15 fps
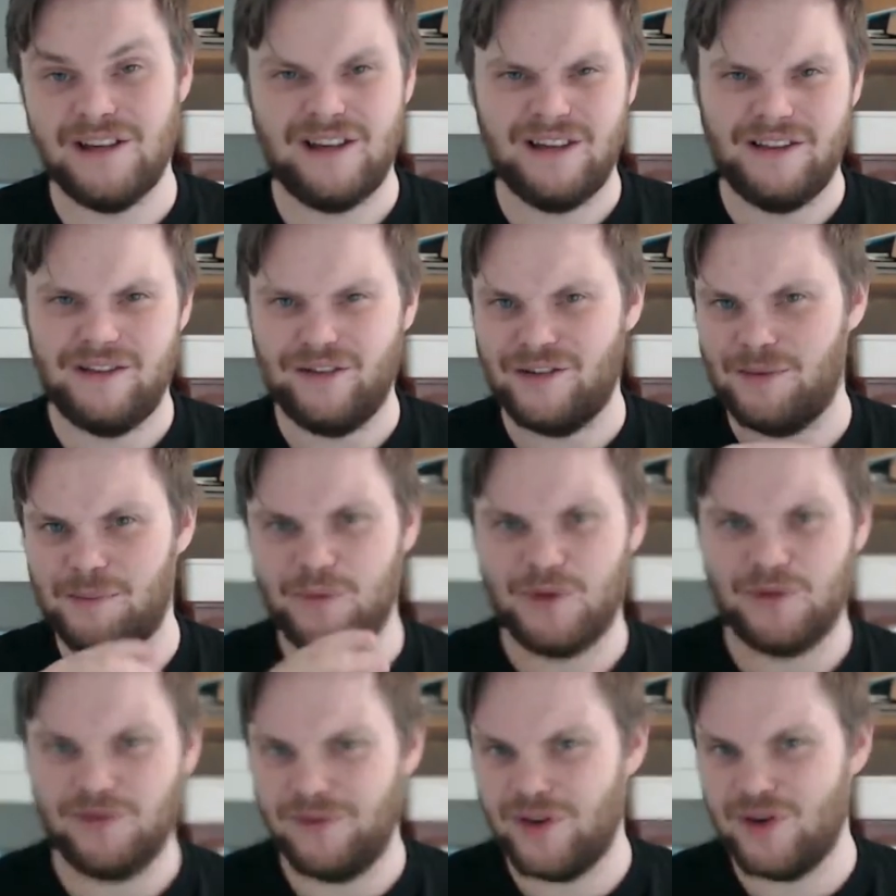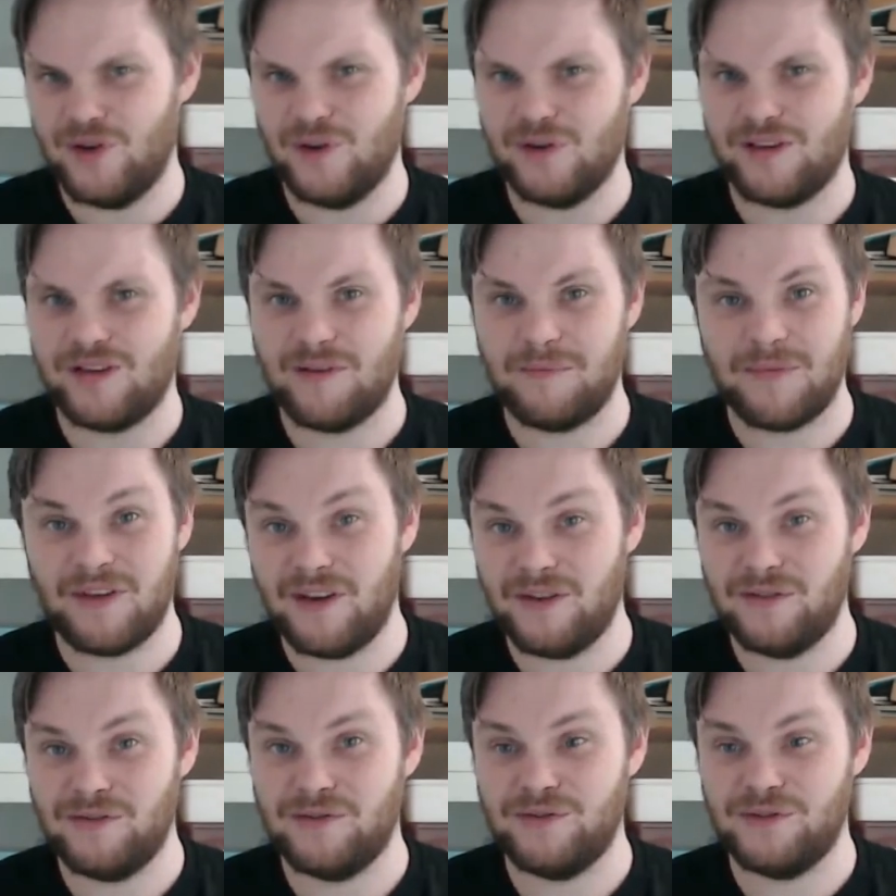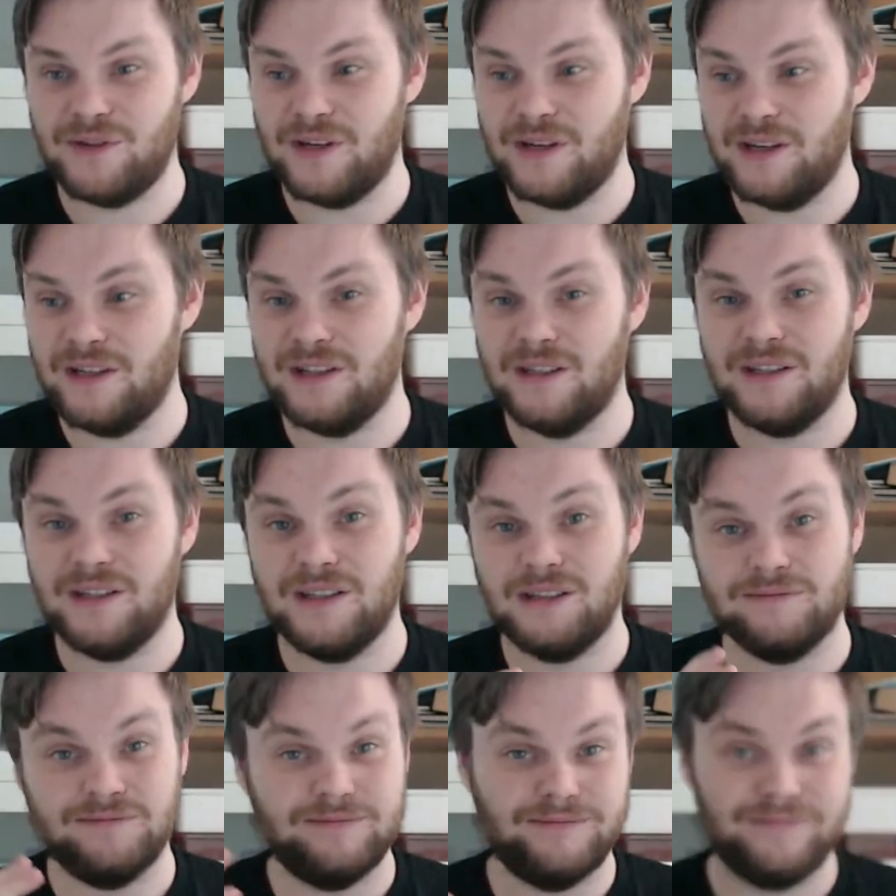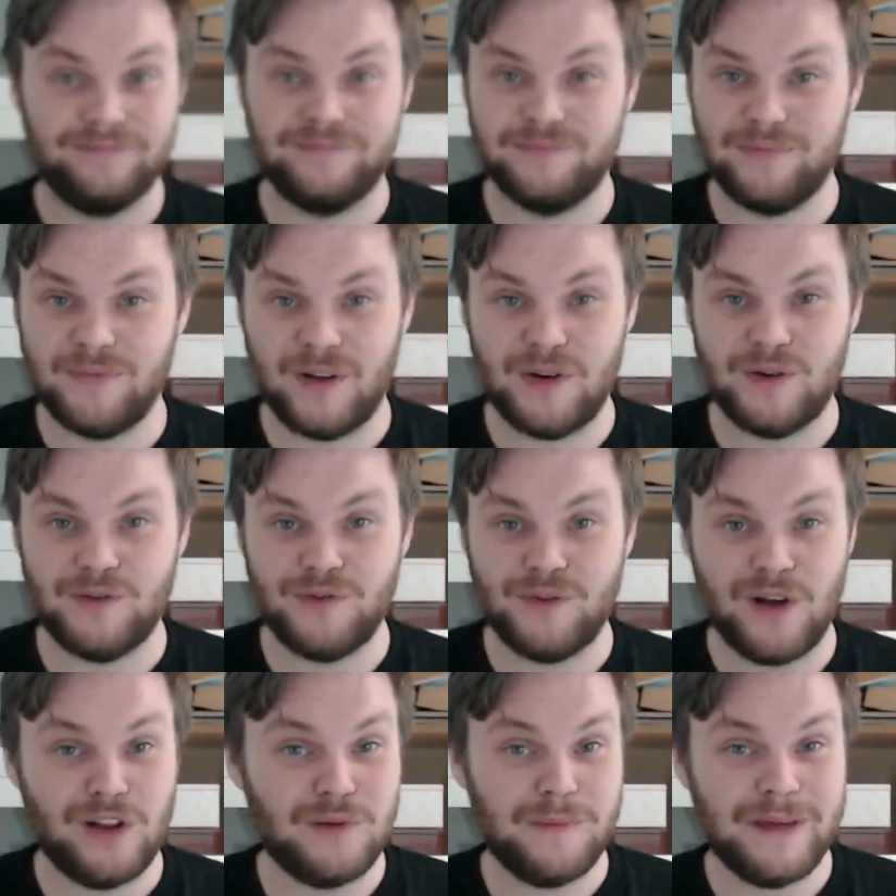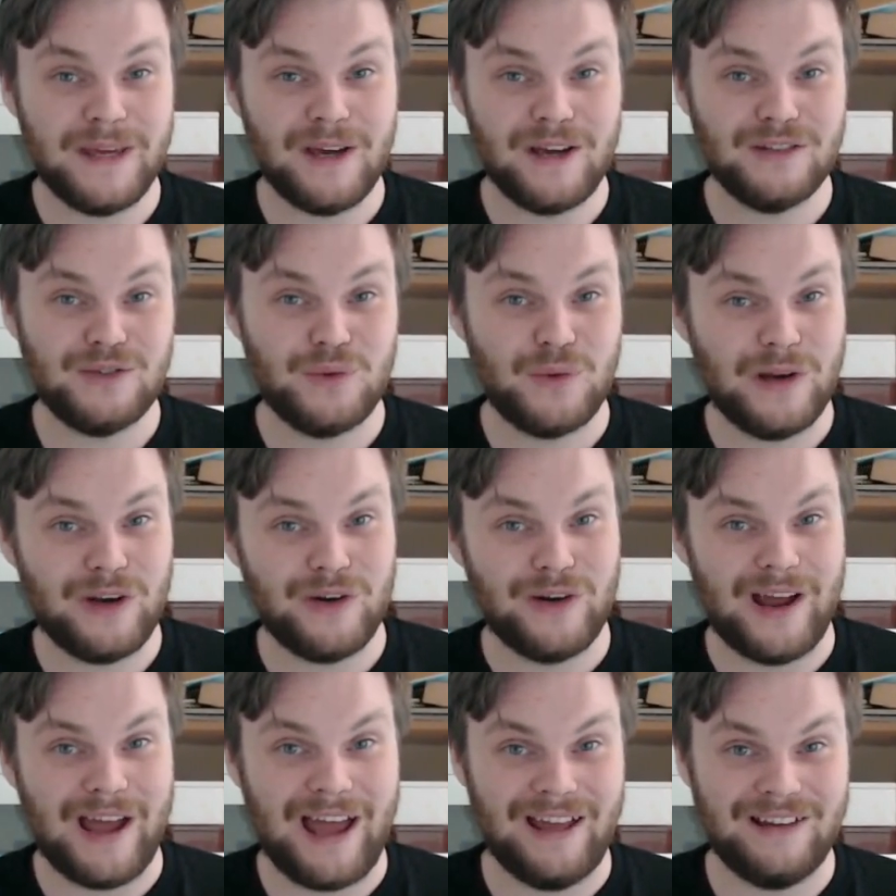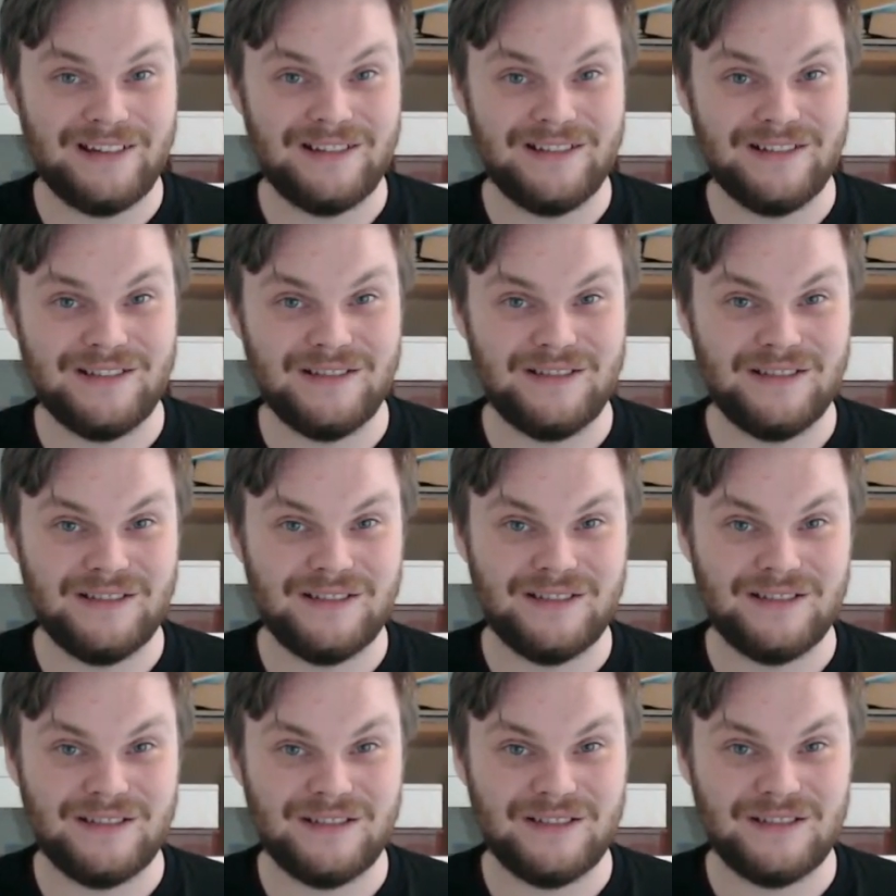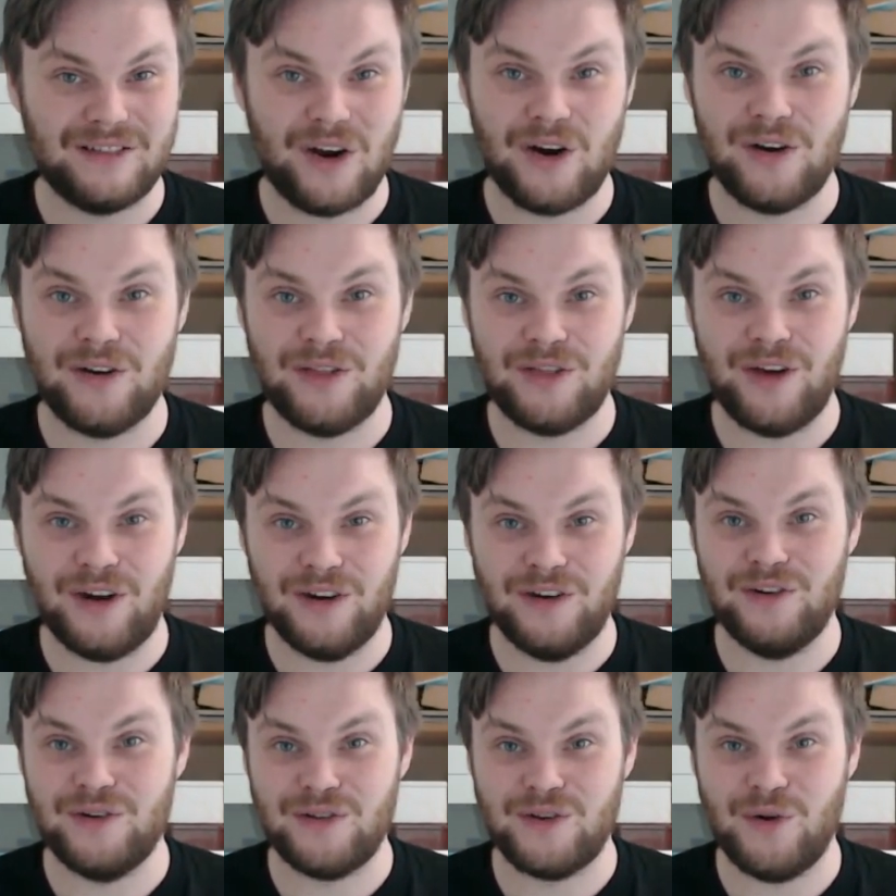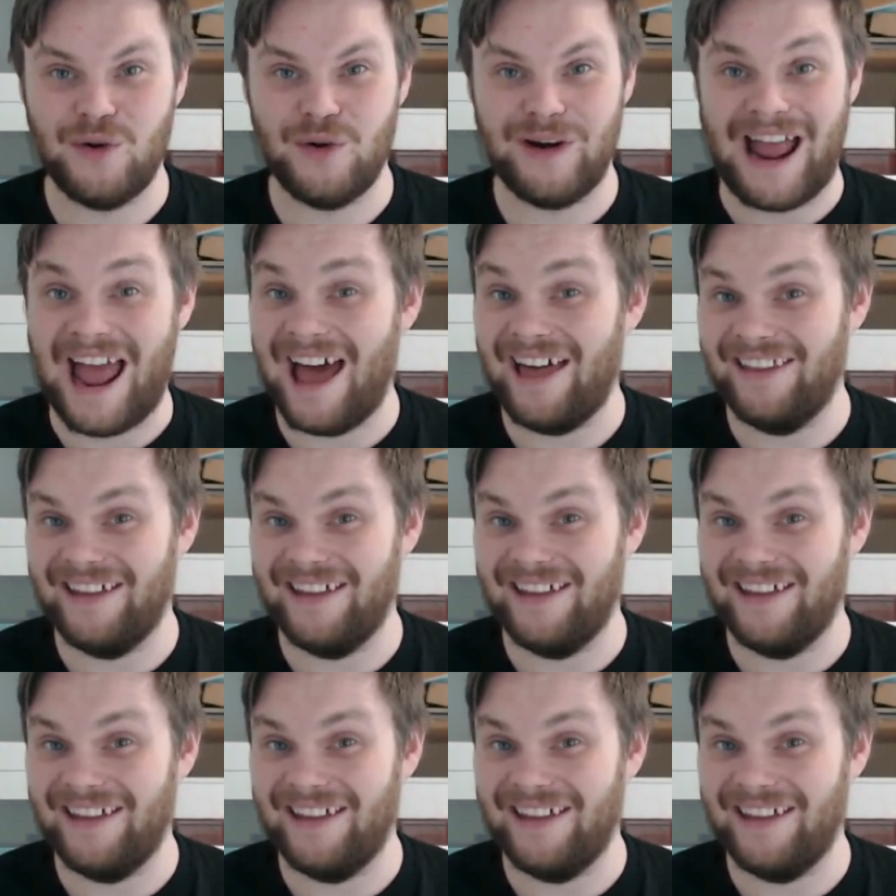There's some book reviews and some stuff. Or follow me on Twitter at Darth_Alec.